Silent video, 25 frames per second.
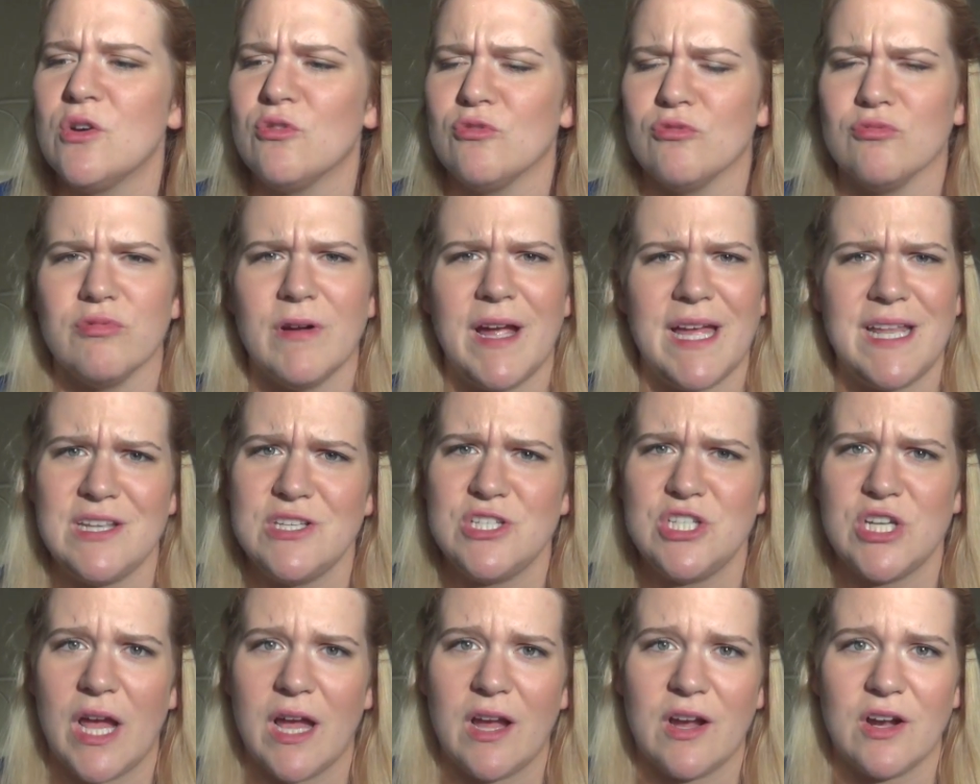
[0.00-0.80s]

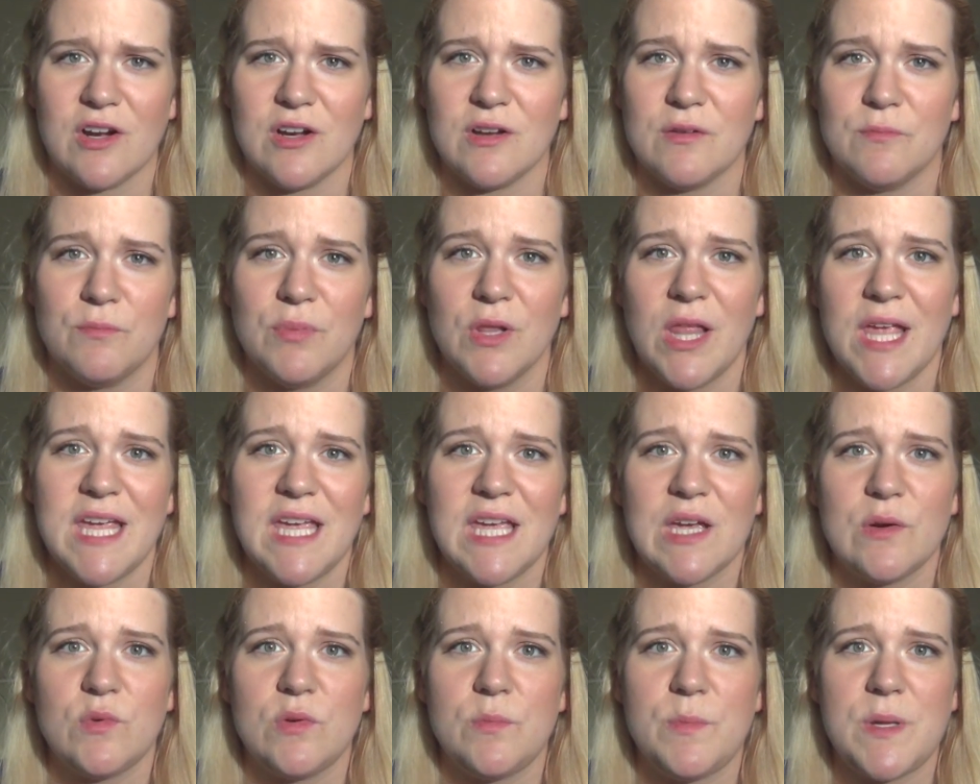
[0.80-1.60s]
Red checkered
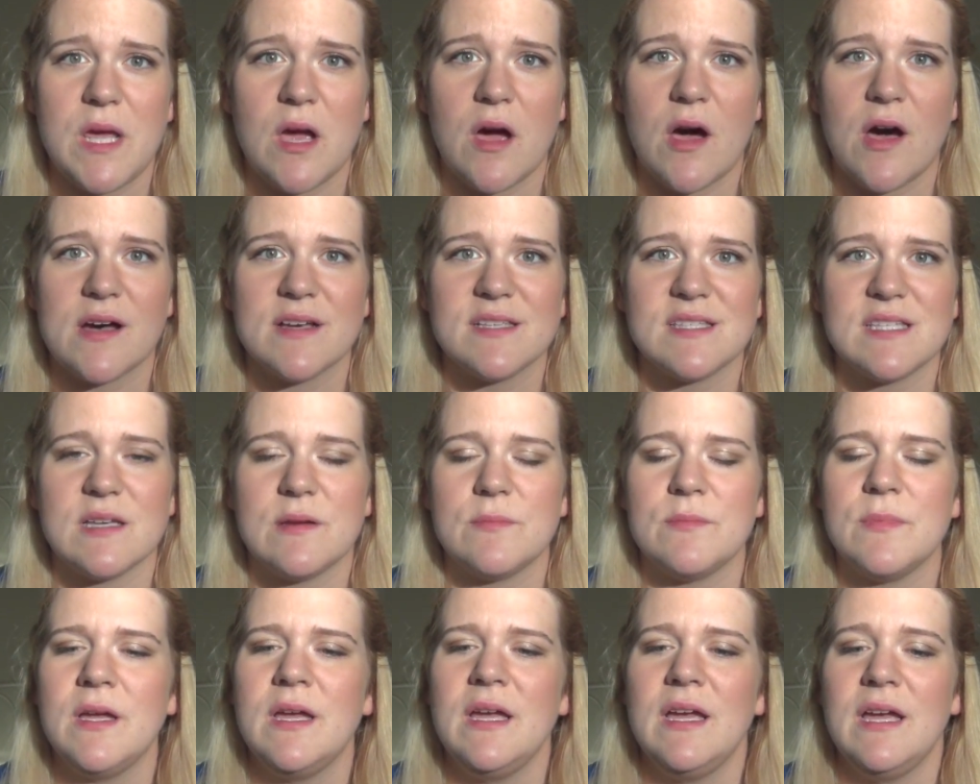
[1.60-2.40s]
blanket would be
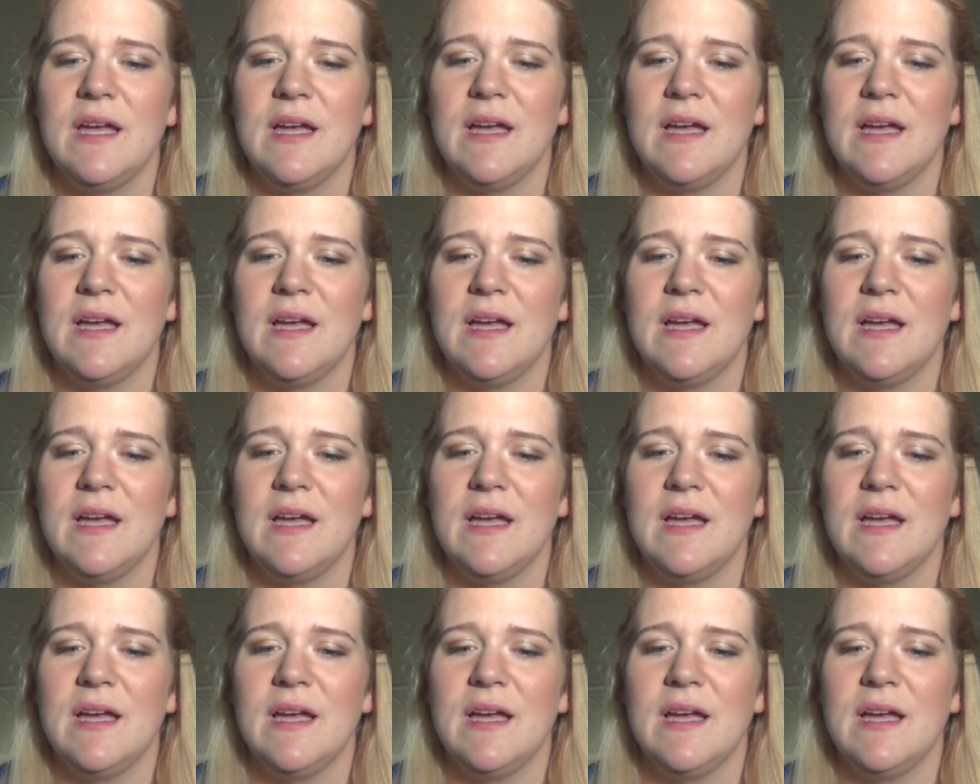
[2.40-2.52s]
awesome.